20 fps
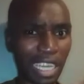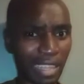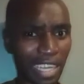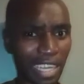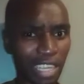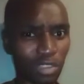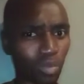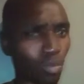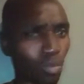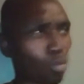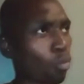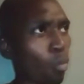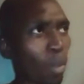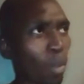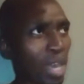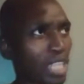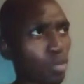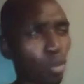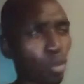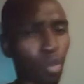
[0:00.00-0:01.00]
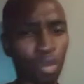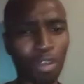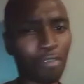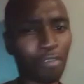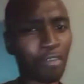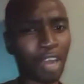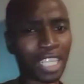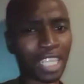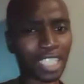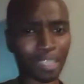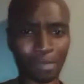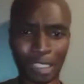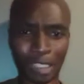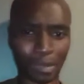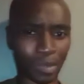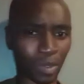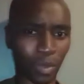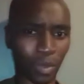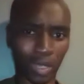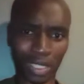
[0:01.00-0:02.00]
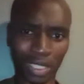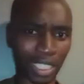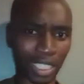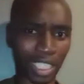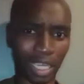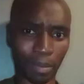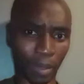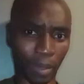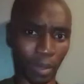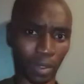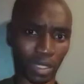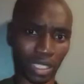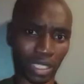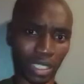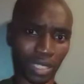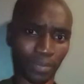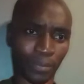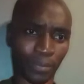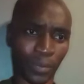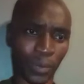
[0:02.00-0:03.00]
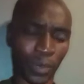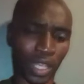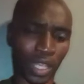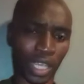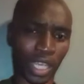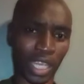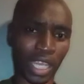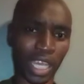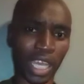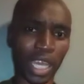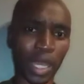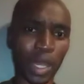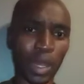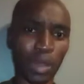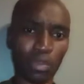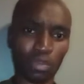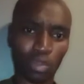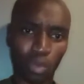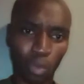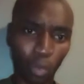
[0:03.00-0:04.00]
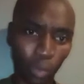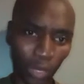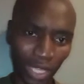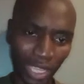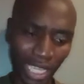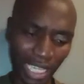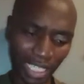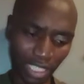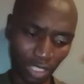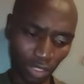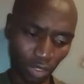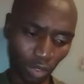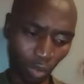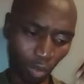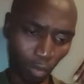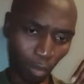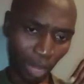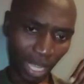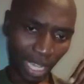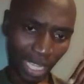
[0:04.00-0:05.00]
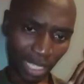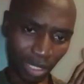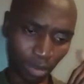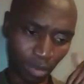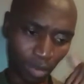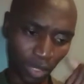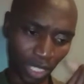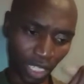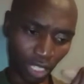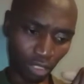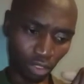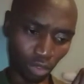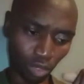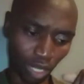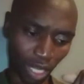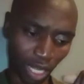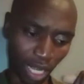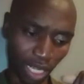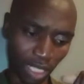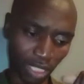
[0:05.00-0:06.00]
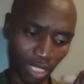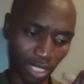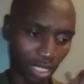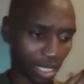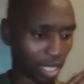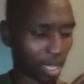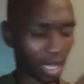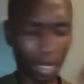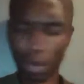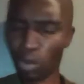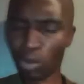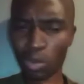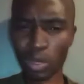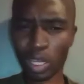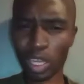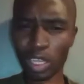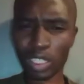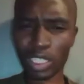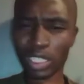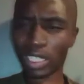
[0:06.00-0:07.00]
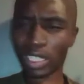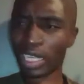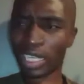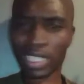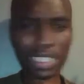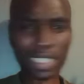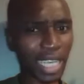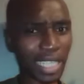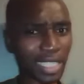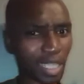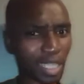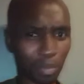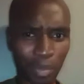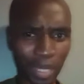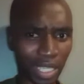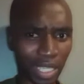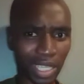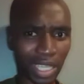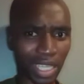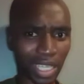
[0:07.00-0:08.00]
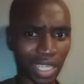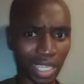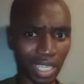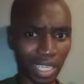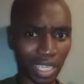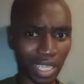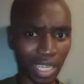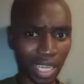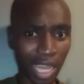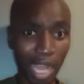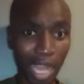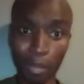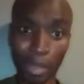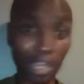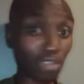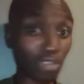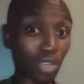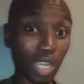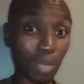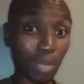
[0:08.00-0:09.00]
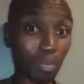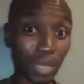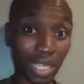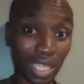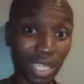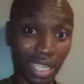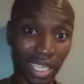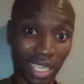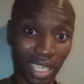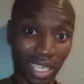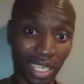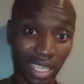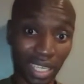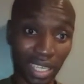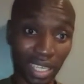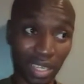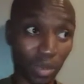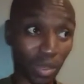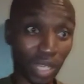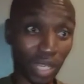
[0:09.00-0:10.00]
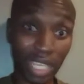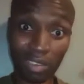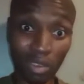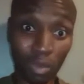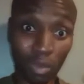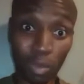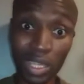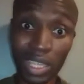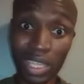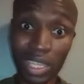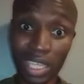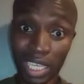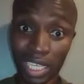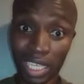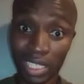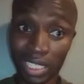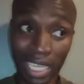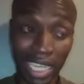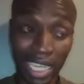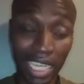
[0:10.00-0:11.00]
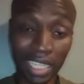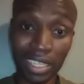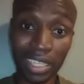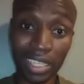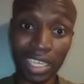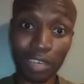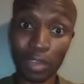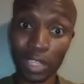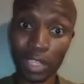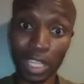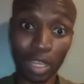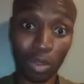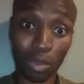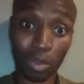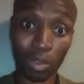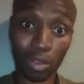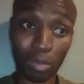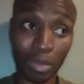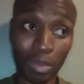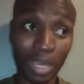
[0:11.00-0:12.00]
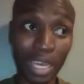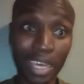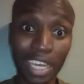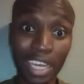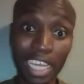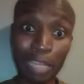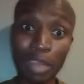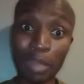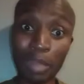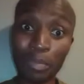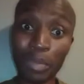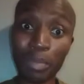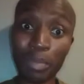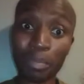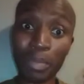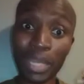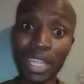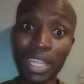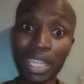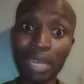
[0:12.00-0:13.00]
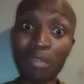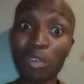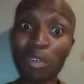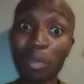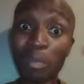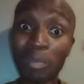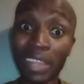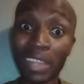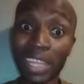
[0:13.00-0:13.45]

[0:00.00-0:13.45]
that's what all of us must be concerned about. Okay. So when that stock market begins to crash, they will look at it and say it's a bad thing. But it's not a bad thing. It's a good thing. It's a healthy thing for the economy. It might be a bad thing for